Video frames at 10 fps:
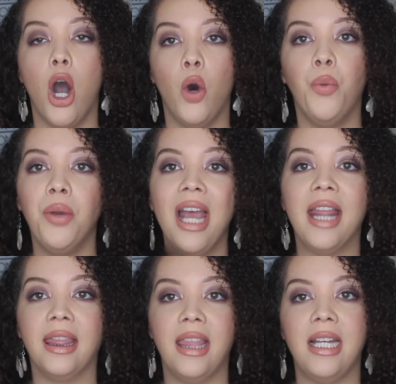own,
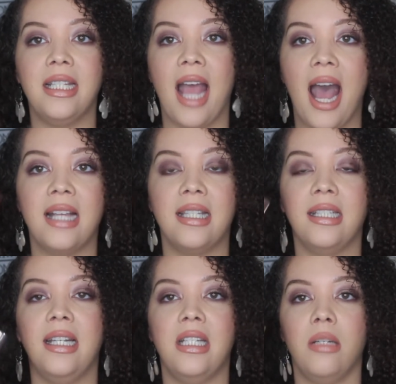this has the
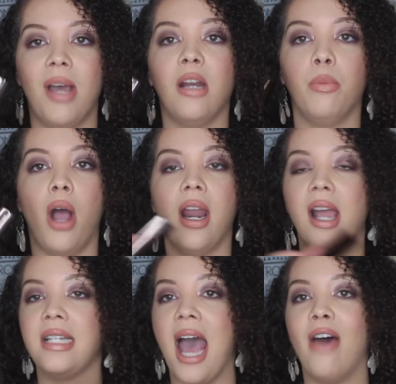least amount of
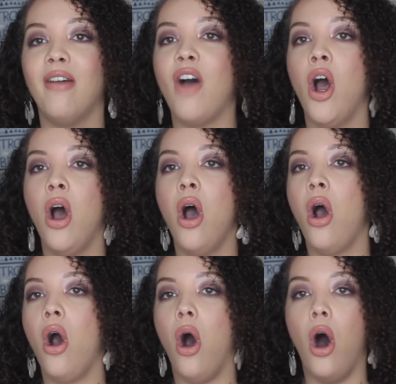product out of
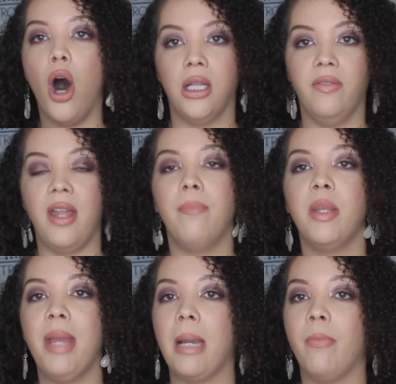all of them.
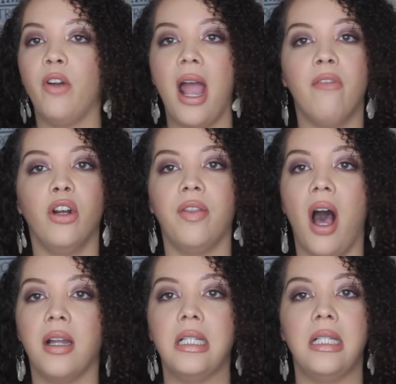The Makeup Forever, the
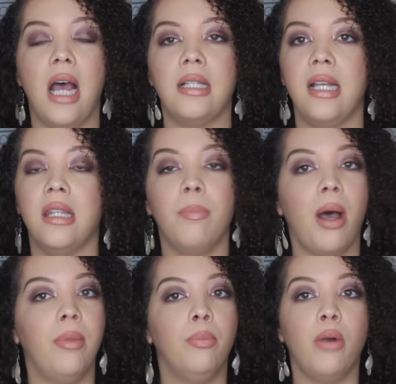Anastasia, the
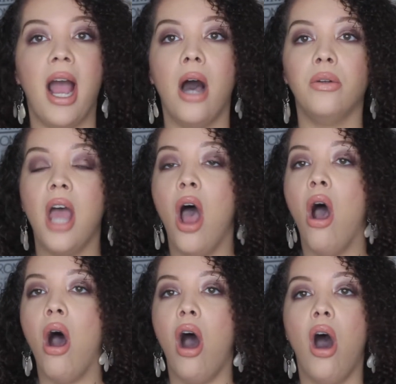Bobbi Brown,
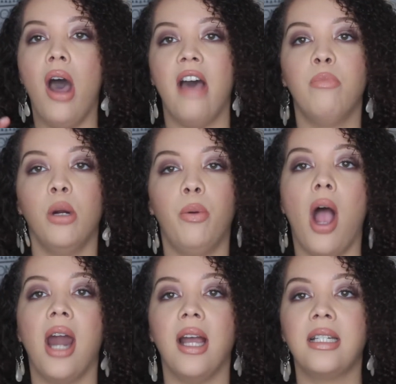all have more
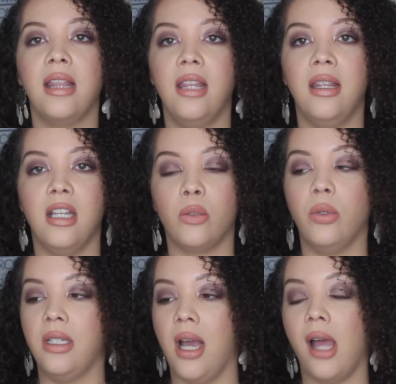product than this
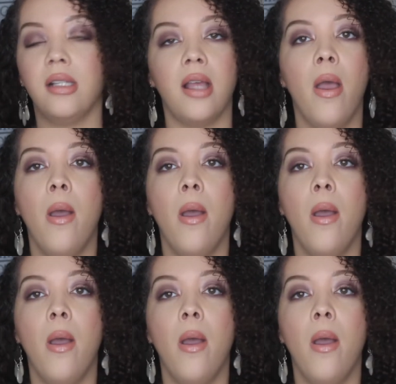one does.